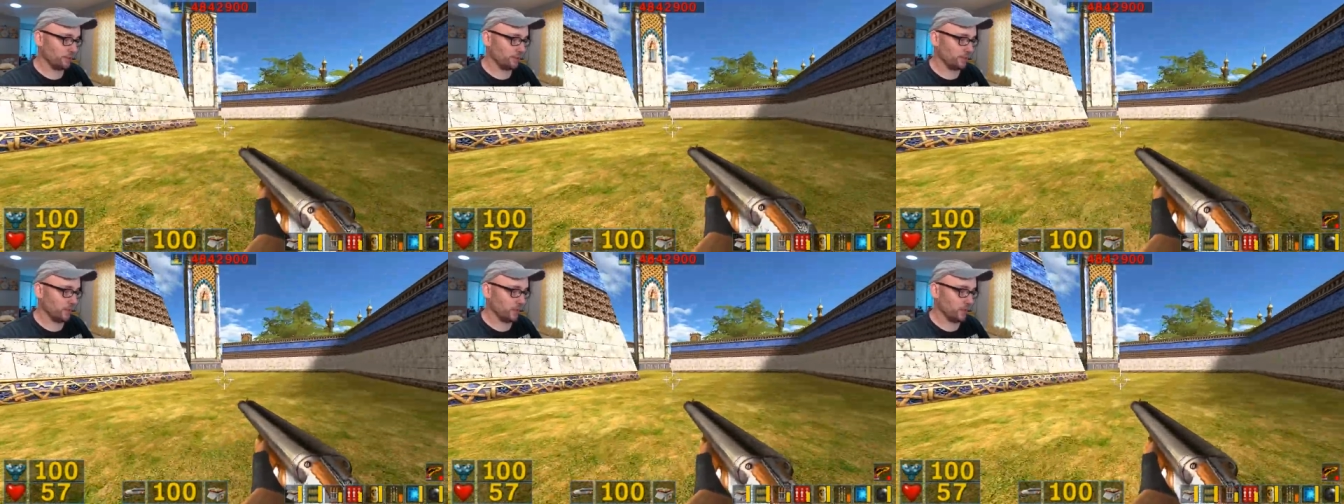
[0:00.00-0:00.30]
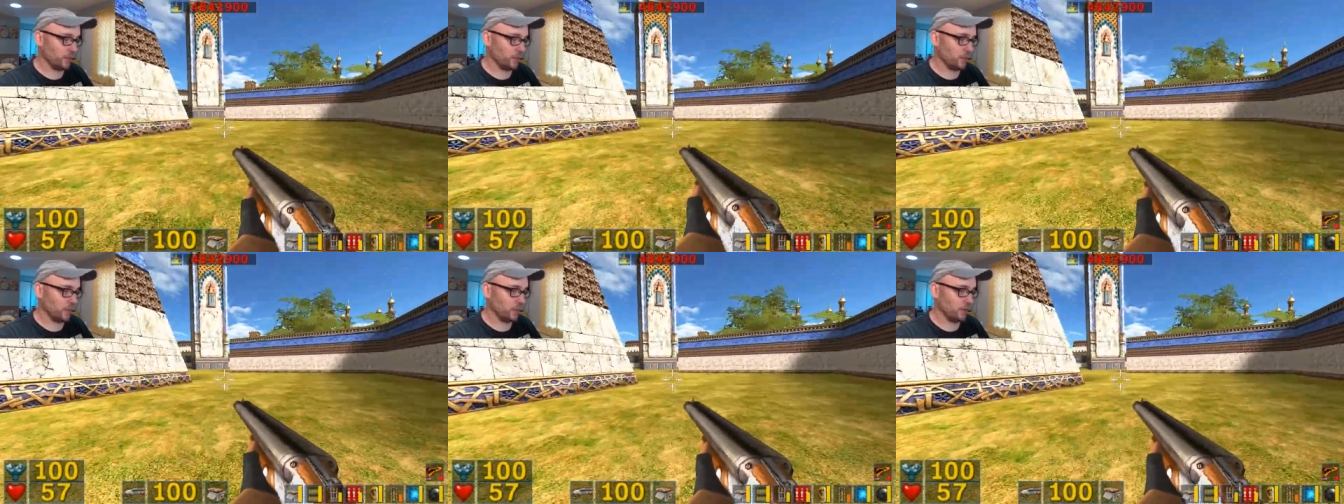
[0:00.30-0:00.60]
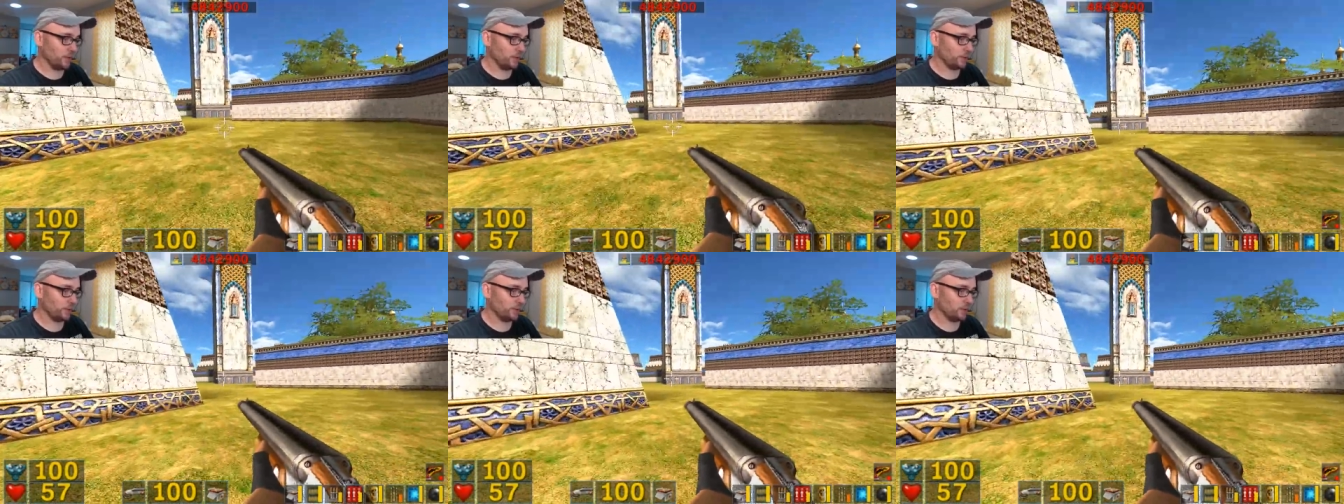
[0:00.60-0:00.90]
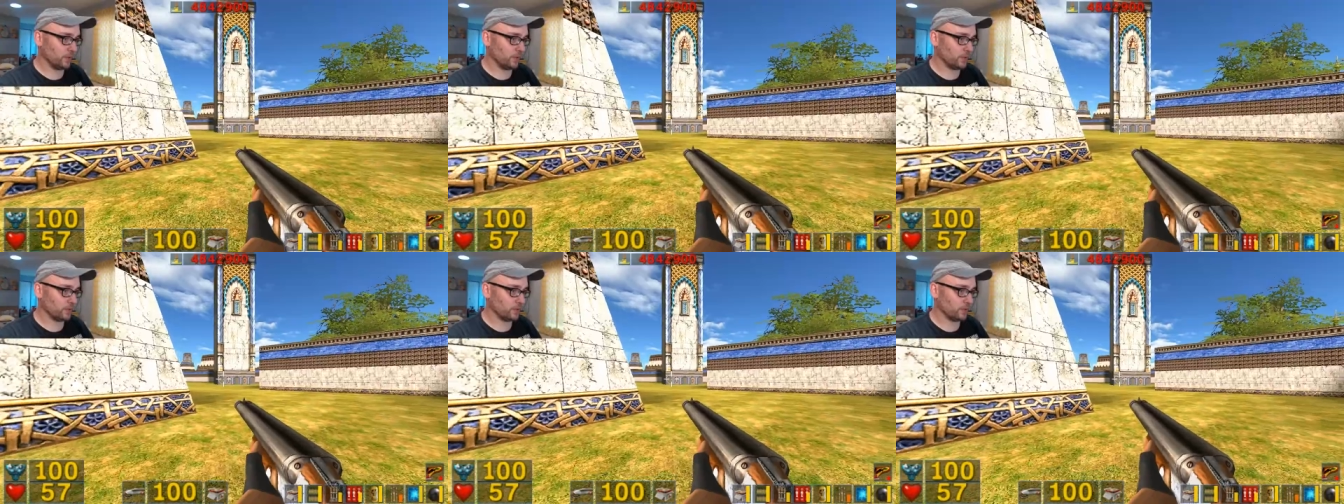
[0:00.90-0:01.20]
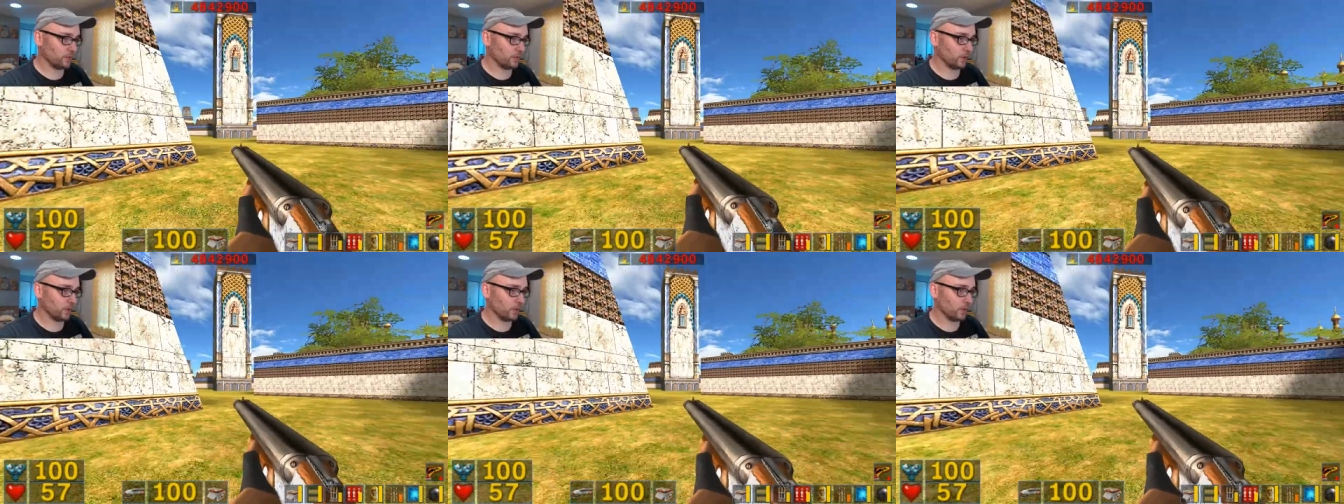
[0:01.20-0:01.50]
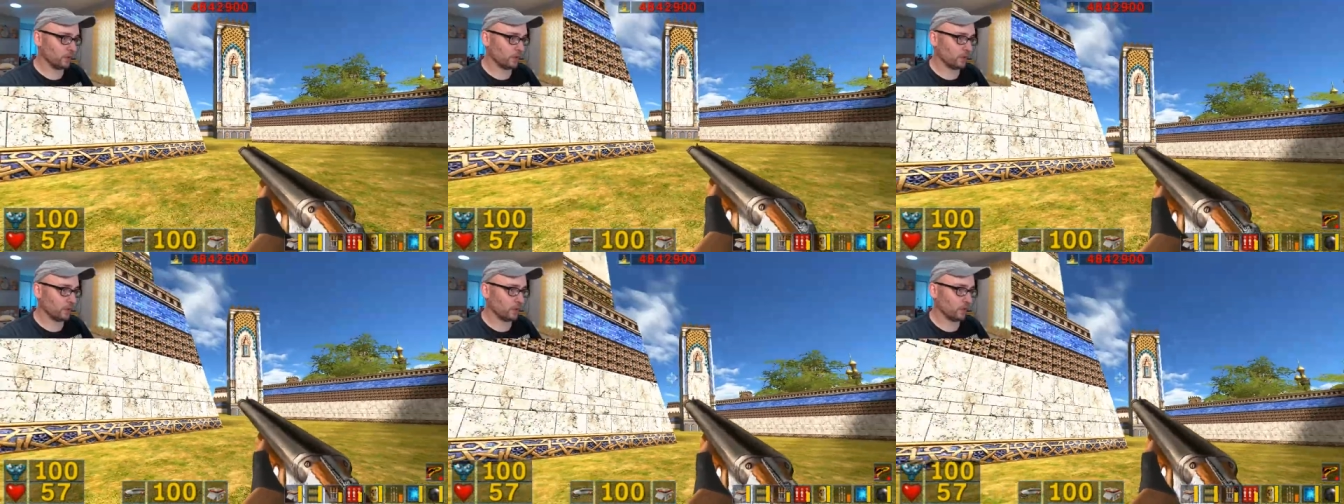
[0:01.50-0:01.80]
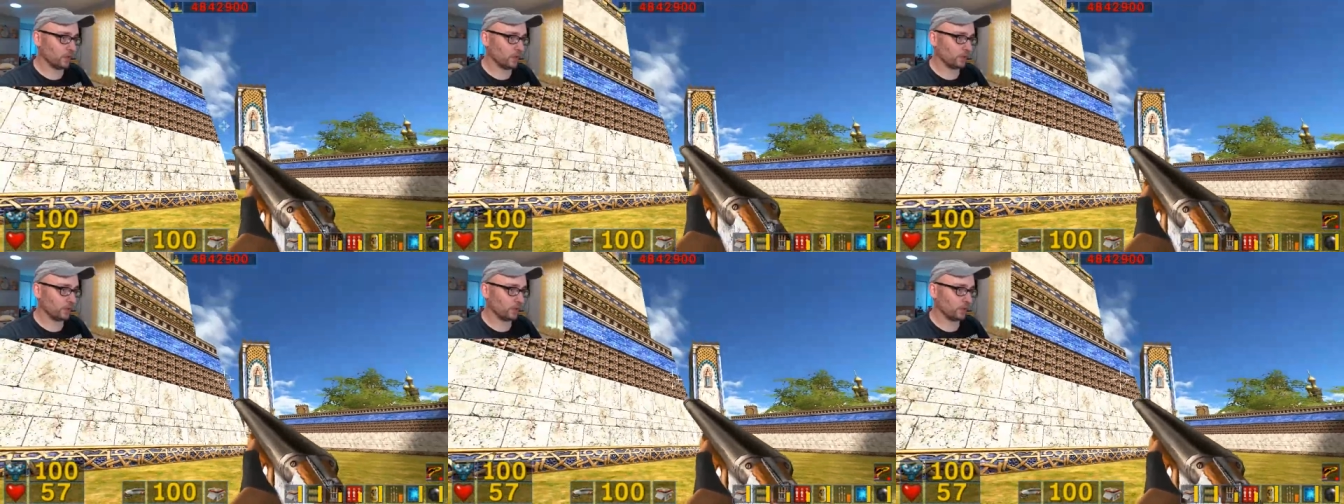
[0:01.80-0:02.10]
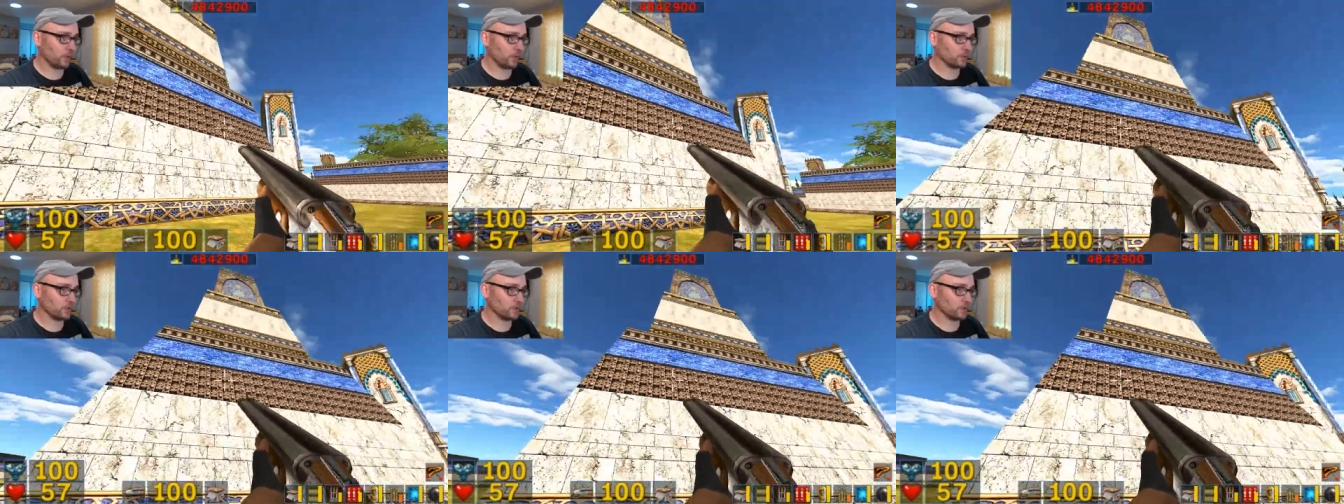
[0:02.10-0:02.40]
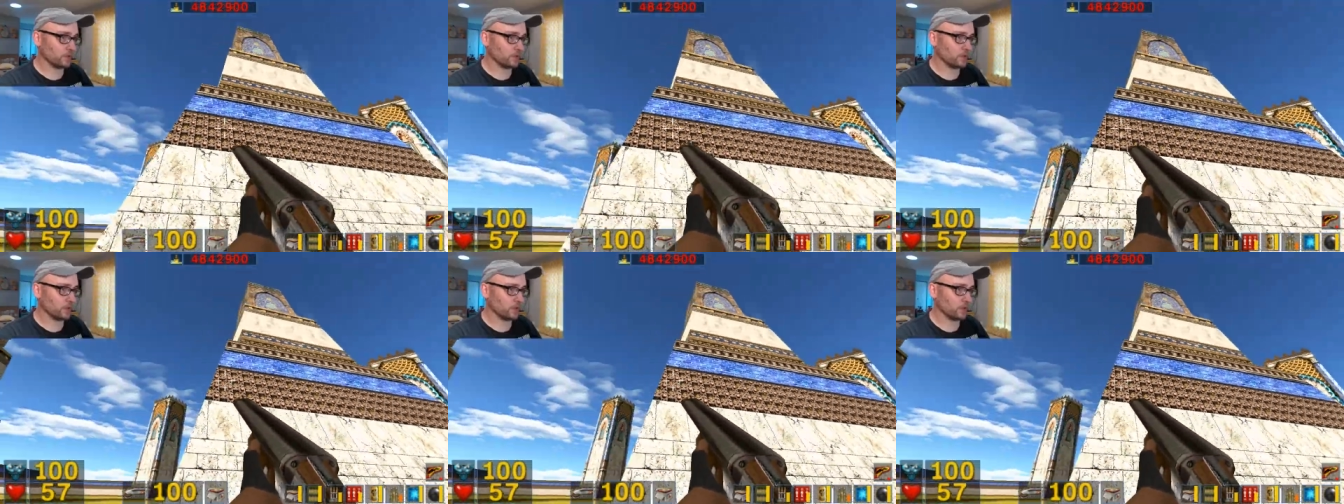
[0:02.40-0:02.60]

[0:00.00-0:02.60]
No, no, it doesn't really look like anything else is